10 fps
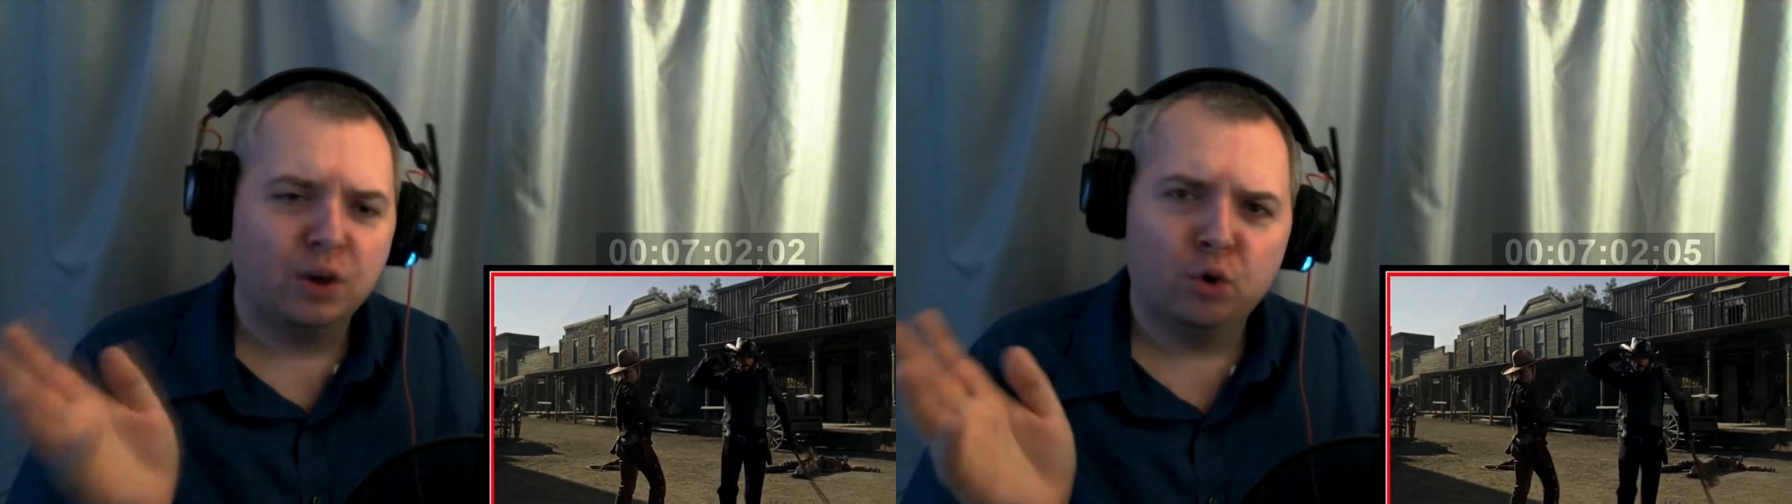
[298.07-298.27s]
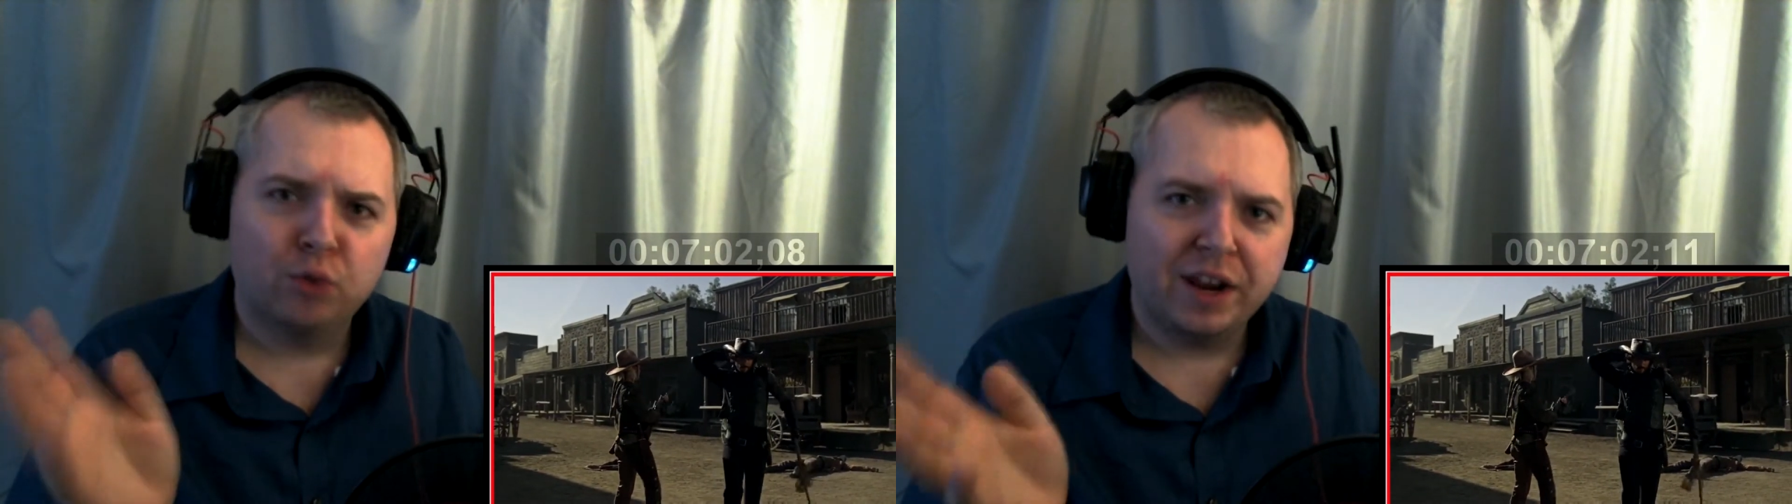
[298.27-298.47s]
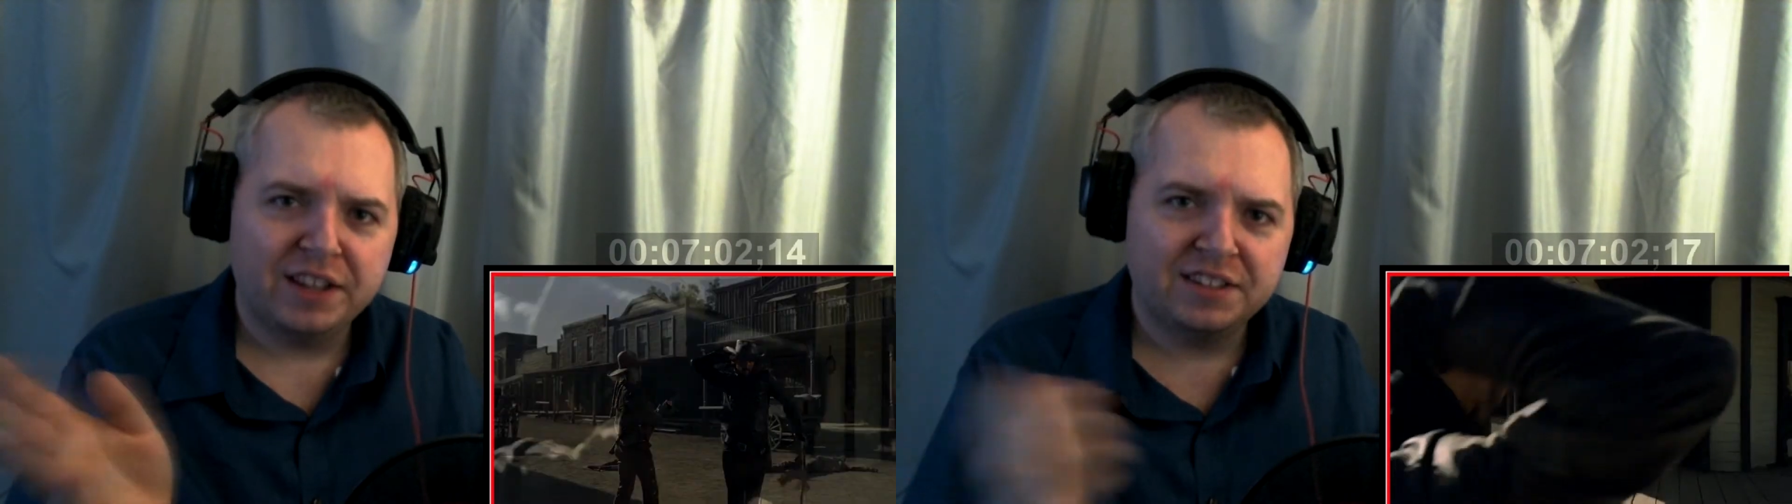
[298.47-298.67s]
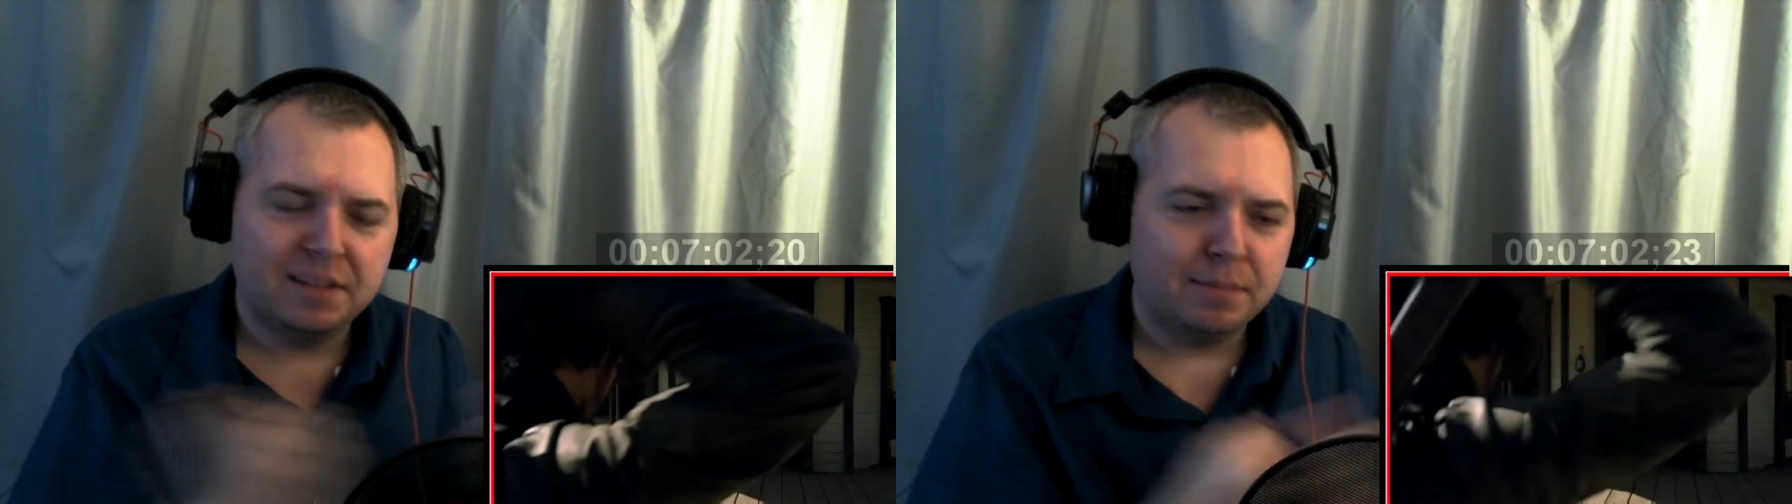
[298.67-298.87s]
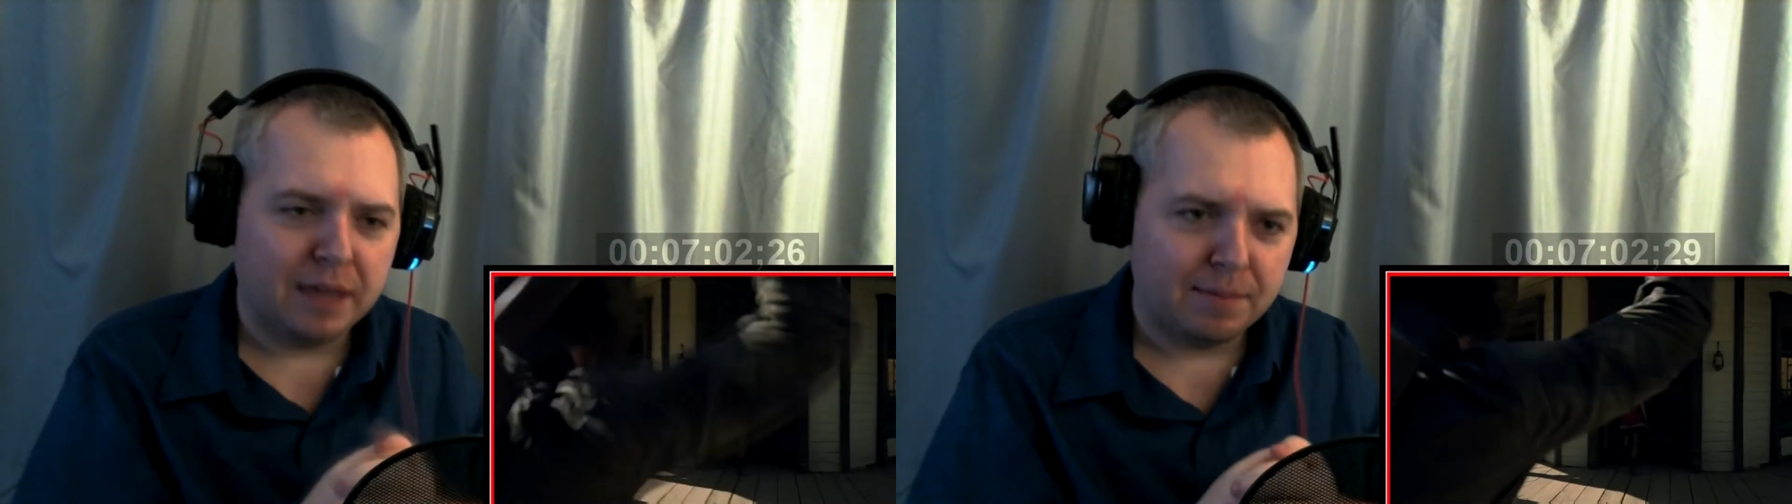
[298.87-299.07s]
old Ren and
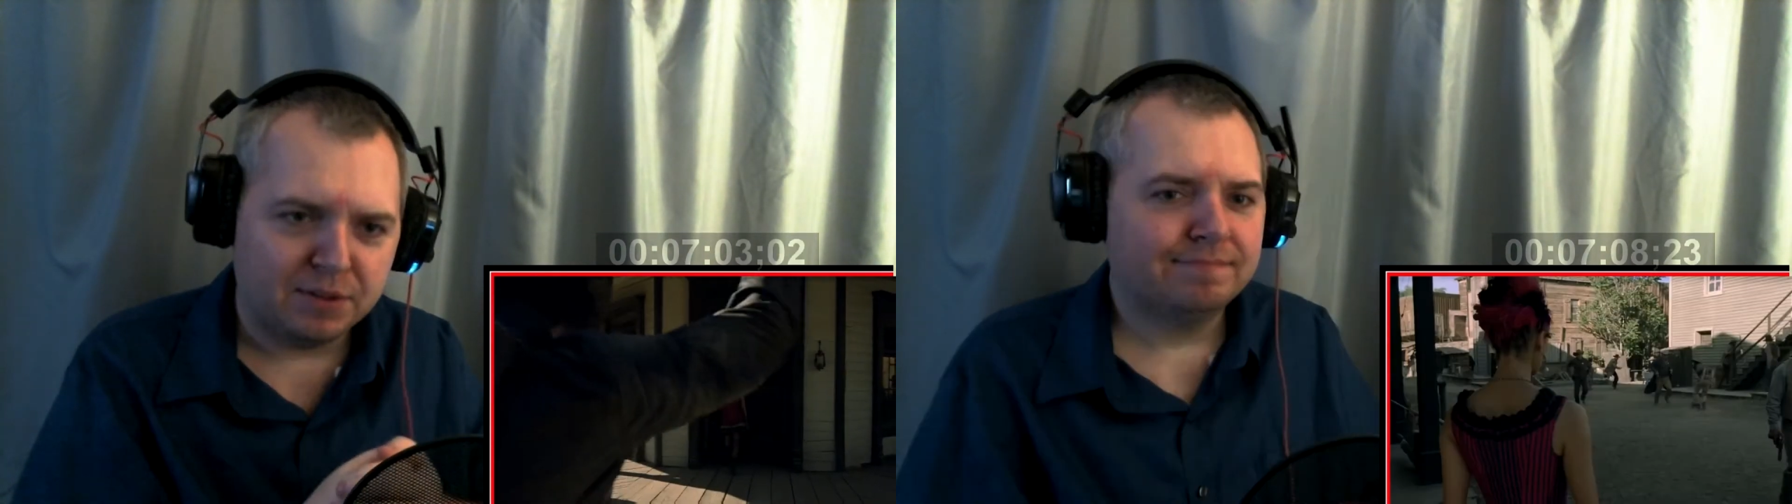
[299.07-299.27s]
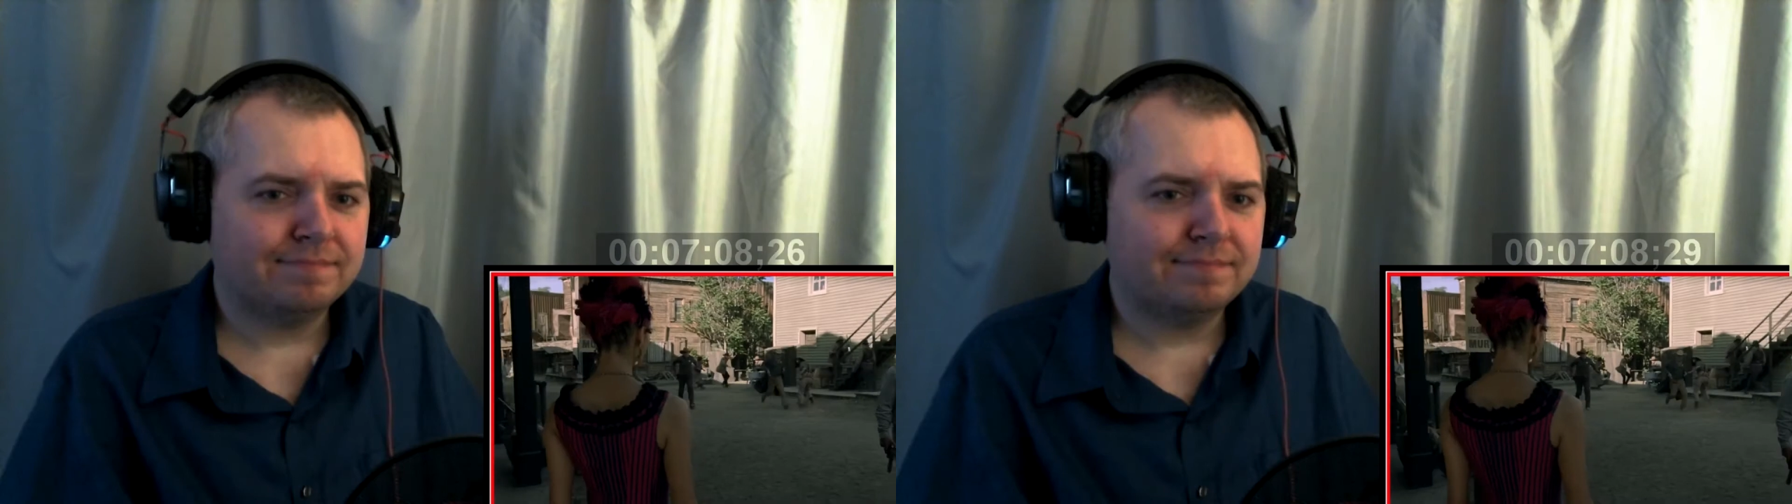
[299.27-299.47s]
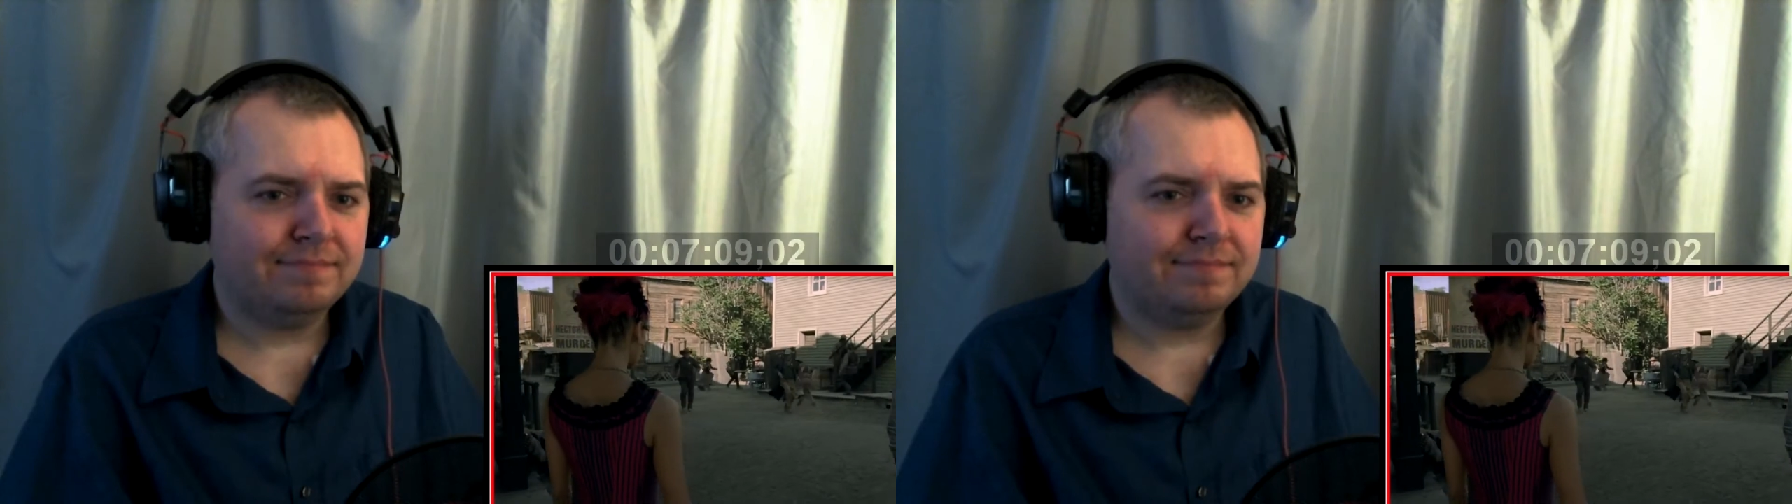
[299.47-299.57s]
Stimpy episode.